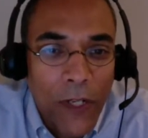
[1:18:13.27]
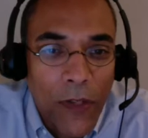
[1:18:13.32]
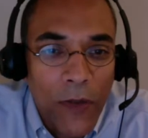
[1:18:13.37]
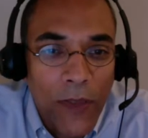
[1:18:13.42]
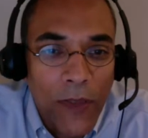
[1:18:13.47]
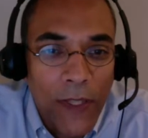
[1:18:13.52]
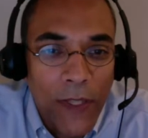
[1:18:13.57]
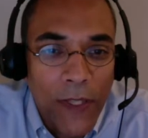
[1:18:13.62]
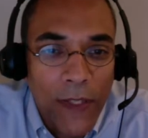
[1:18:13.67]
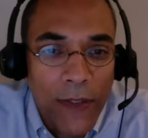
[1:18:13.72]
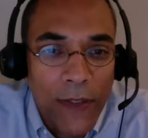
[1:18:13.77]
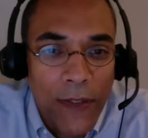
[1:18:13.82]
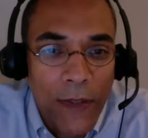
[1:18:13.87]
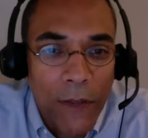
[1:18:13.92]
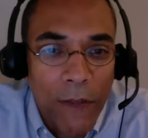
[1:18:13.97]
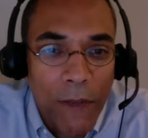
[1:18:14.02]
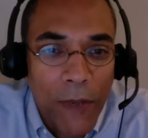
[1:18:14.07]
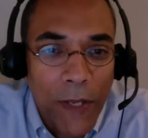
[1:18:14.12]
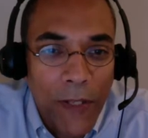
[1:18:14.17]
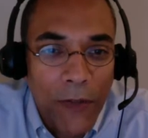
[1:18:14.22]
think is
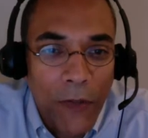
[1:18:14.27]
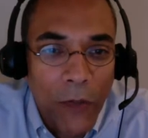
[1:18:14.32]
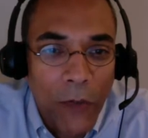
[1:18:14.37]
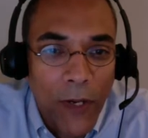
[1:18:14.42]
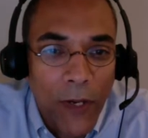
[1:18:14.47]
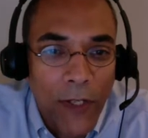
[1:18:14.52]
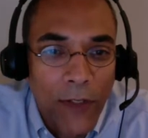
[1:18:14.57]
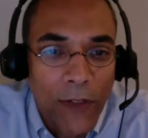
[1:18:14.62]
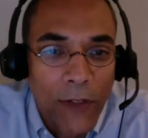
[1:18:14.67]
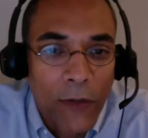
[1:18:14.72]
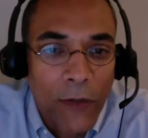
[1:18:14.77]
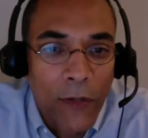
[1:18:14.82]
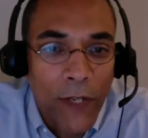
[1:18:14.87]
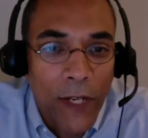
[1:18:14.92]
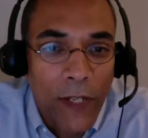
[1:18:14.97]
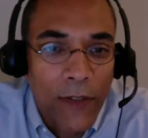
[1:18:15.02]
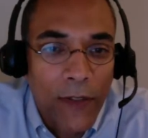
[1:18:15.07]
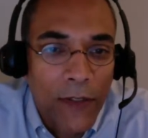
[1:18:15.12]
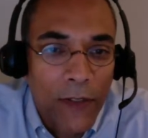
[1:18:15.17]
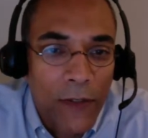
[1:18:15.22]
the best way to
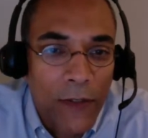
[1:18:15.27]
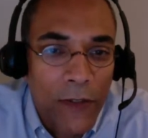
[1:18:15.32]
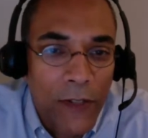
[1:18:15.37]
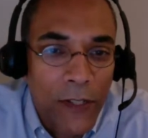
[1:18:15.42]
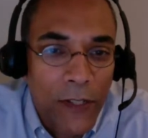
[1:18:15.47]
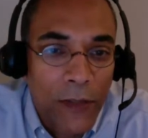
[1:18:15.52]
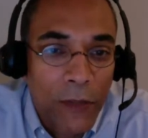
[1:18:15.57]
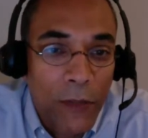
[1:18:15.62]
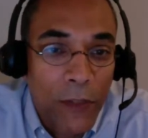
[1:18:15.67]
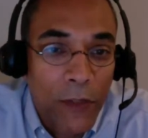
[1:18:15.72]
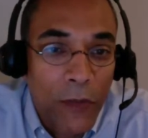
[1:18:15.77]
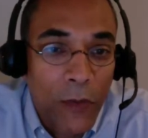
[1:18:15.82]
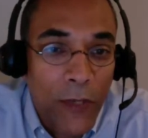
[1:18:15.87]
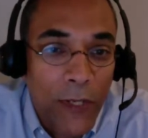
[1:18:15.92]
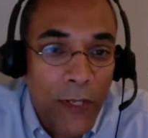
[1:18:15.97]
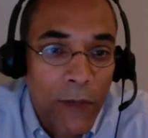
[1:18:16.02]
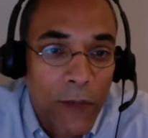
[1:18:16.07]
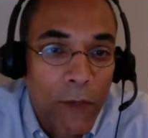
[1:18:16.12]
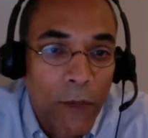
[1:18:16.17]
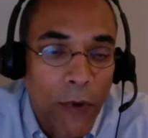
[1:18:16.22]
create synergies
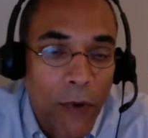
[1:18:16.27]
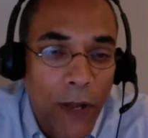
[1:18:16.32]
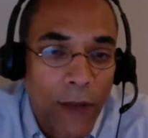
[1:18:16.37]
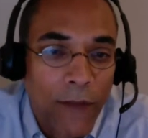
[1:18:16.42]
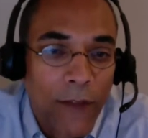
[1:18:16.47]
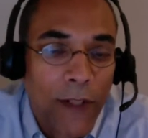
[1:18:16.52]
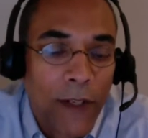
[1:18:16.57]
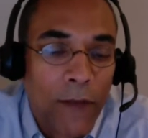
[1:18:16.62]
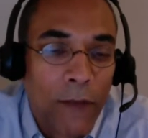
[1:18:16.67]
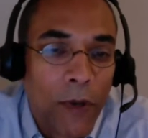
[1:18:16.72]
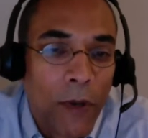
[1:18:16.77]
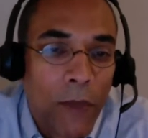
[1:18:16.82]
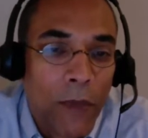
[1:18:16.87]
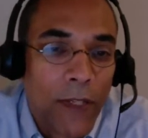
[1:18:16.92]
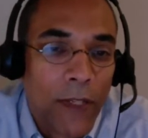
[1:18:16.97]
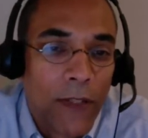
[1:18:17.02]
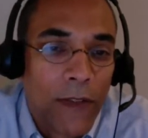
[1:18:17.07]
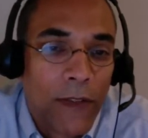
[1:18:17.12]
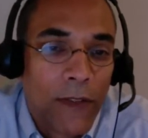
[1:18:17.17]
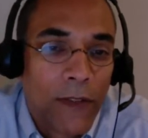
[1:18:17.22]
between private and
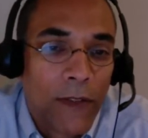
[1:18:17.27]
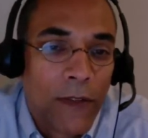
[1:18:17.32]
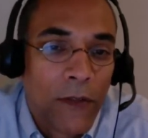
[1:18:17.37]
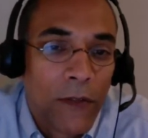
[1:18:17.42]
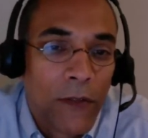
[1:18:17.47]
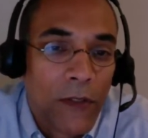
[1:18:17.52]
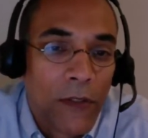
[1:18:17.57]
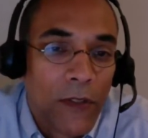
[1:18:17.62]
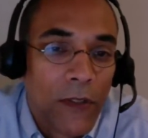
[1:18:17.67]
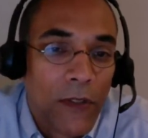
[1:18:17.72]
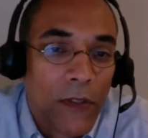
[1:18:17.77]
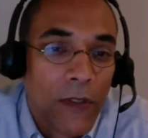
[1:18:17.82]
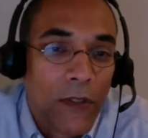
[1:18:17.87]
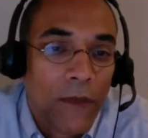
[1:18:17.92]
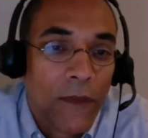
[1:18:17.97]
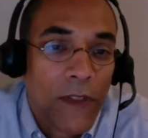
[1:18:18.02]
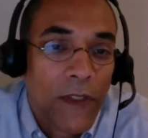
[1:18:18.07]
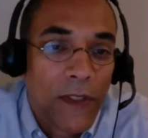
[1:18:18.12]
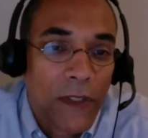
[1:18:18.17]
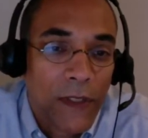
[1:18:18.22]
public institutions to
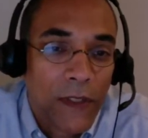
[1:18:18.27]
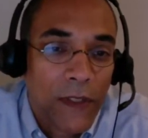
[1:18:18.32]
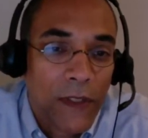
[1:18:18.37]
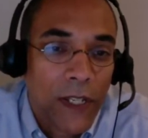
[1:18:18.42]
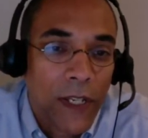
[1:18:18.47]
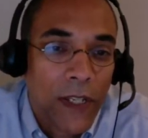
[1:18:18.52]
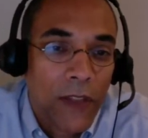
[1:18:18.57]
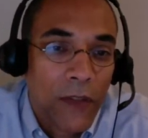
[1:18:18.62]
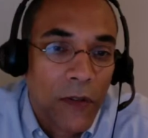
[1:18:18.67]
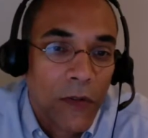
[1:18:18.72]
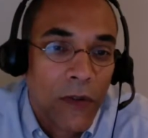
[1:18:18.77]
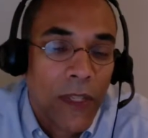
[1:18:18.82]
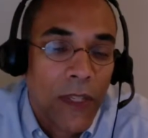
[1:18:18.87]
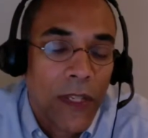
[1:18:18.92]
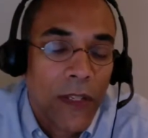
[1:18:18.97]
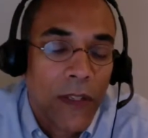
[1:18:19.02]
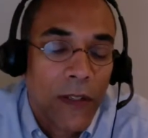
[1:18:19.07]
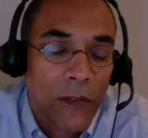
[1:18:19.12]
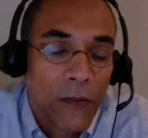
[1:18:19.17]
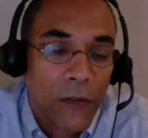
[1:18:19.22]
facilitate youth
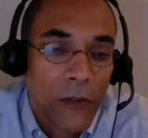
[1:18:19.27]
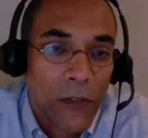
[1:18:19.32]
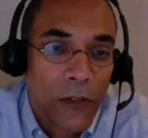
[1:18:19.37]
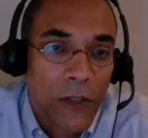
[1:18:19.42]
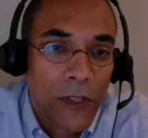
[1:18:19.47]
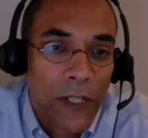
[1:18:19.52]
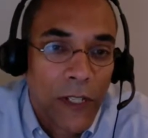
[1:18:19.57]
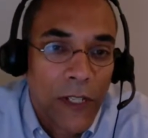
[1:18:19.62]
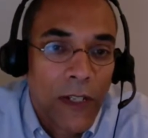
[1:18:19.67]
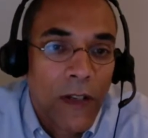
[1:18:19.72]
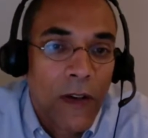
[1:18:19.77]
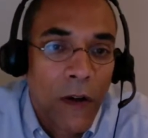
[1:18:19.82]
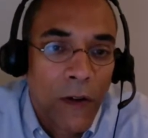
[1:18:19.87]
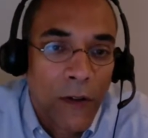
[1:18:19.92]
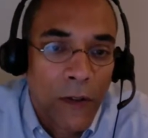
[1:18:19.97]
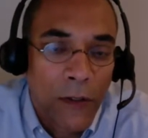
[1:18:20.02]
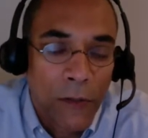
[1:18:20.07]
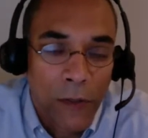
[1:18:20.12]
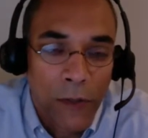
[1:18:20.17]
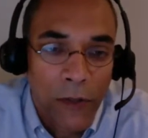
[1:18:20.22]
inclusion in
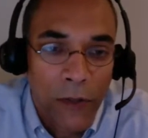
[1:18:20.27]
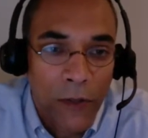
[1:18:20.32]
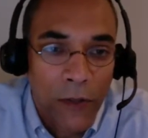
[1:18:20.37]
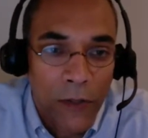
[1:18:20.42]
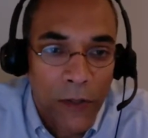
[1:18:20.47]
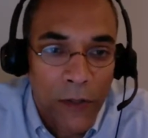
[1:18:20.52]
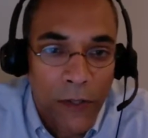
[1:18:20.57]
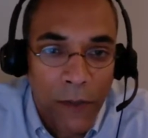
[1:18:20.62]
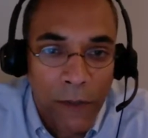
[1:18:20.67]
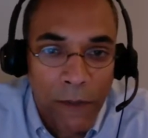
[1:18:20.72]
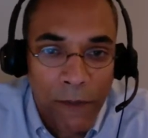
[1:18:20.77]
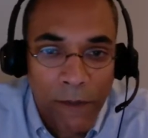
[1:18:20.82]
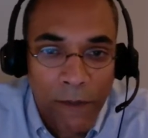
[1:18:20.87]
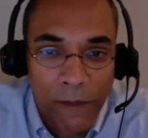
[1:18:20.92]
entrepreneurship?